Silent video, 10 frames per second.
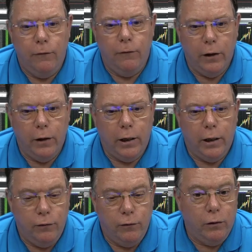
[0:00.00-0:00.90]
Very, and
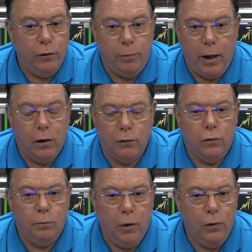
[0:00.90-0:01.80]
it's very
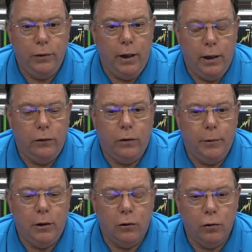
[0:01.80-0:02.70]
powerful both days. I
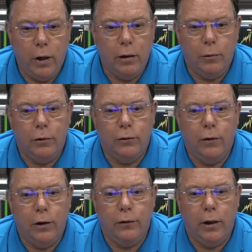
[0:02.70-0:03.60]
mean, incredible as
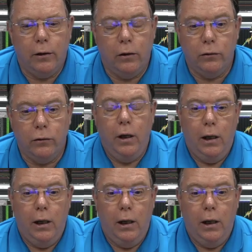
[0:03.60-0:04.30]
far as that goes.